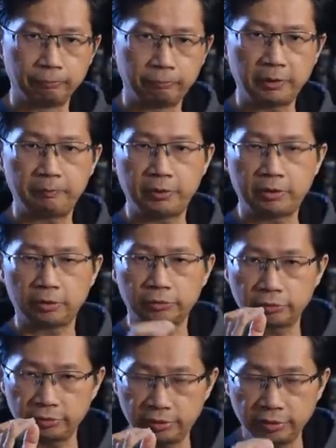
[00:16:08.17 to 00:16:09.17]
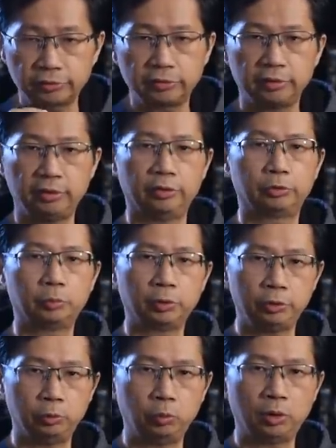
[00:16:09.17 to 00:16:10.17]
but because this is
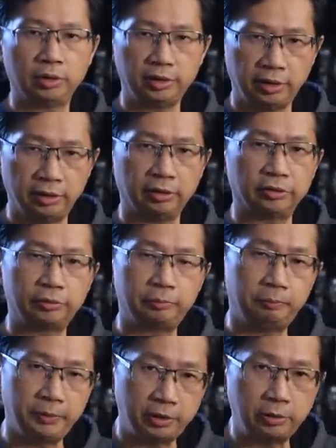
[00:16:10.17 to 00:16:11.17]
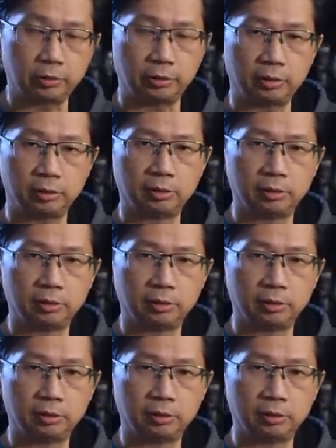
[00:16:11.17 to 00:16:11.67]
what you want in a speaker.